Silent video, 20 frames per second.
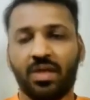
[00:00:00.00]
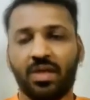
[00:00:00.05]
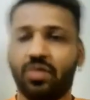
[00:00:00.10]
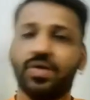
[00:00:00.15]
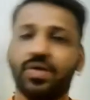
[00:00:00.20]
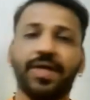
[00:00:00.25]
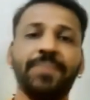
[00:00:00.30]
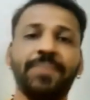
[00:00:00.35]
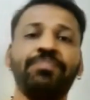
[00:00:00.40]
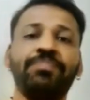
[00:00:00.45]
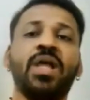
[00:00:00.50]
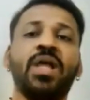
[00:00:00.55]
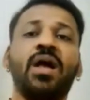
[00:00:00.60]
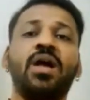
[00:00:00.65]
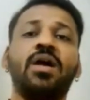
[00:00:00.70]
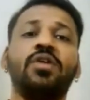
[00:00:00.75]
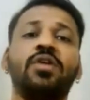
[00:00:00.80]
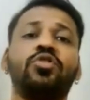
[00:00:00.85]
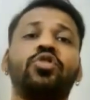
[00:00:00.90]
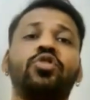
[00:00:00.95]
Okay,
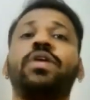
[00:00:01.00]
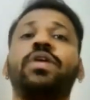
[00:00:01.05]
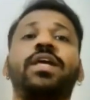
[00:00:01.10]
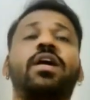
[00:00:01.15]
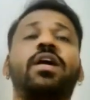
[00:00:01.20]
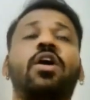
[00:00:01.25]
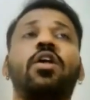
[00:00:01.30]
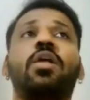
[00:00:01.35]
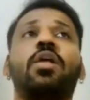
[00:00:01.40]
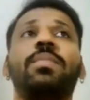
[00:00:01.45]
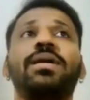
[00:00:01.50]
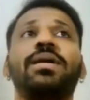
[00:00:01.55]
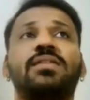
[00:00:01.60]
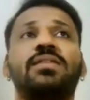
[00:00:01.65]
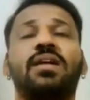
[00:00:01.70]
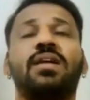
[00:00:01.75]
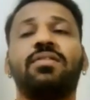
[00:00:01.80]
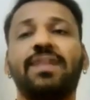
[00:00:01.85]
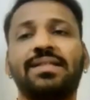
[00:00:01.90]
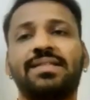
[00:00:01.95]
so economic
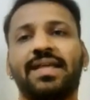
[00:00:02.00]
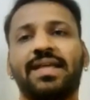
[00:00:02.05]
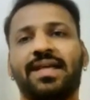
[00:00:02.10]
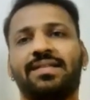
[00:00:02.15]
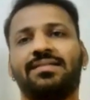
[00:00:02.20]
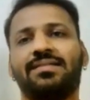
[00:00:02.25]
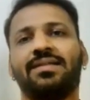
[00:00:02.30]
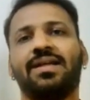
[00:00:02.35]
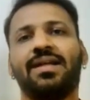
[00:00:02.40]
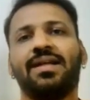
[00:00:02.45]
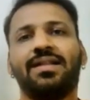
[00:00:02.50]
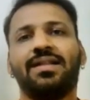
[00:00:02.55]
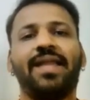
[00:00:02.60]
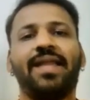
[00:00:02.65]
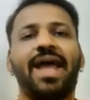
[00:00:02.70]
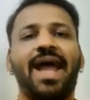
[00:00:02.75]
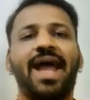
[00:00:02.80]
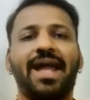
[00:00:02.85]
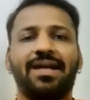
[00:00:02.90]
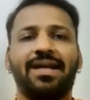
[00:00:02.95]
survey says
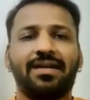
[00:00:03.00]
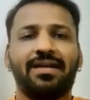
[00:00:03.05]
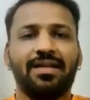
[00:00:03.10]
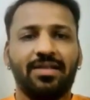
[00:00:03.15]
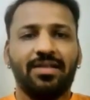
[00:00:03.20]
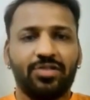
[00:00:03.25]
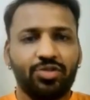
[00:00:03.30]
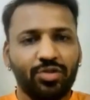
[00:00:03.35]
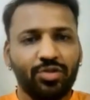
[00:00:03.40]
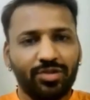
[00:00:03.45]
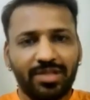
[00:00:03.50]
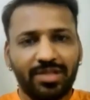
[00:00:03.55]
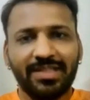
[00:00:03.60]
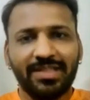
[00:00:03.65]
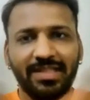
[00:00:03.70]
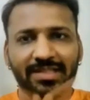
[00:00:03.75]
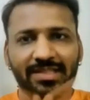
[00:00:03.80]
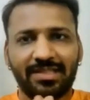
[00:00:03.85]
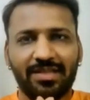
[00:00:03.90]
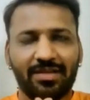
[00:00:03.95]
that, so this
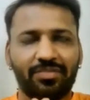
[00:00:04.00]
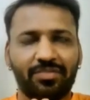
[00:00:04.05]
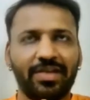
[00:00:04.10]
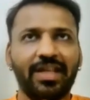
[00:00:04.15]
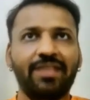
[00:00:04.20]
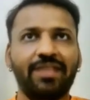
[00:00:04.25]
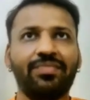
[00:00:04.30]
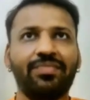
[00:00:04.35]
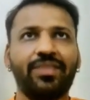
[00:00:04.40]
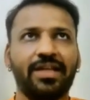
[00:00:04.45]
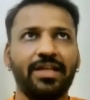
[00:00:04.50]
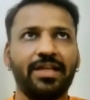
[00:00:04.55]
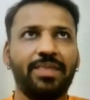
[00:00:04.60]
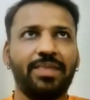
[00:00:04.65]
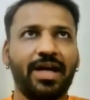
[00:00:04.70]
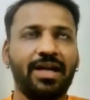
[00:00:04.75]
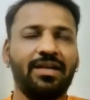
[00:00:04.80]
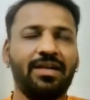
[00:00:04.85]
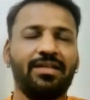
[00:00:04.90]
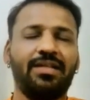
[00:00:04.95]
is a very funny
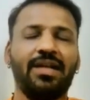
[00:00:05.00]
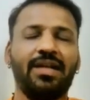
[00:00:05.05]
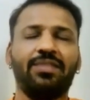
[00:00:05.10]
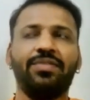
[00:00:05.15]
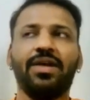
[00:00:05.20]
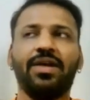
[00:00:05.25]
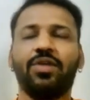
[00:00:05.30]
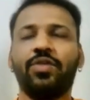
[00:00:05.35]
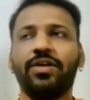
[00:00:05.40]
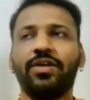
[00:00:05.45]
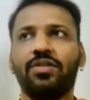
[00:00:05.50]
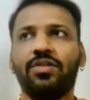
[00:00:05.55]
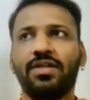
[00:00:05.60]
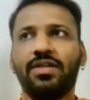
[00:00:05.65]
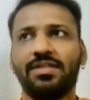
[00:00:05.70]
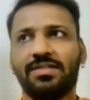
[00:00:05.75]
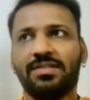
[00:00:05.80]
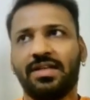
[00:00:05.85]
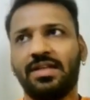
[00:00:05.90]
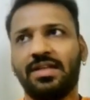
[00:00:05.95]
part that we are going to
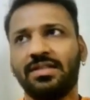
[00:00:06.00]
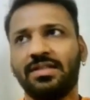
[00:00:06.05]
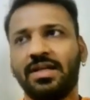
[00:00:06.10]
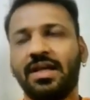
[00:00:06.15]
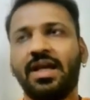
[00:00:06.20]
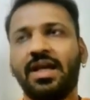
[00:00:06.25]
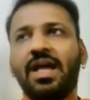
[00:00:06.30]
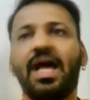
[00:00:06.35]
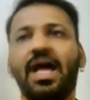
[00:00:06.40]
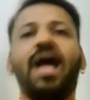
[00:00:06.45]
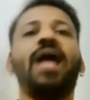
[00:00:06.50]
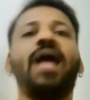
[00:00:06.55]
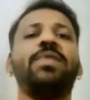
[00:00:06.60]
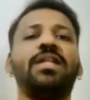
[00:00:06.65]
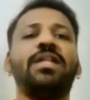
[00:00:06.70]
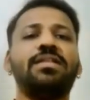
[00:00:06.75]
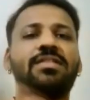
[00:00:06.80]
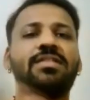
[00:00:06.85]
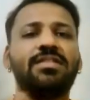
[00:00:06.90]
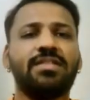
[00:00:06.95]
discuss. I mean,
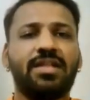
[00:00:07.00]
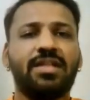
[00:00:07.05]
this is a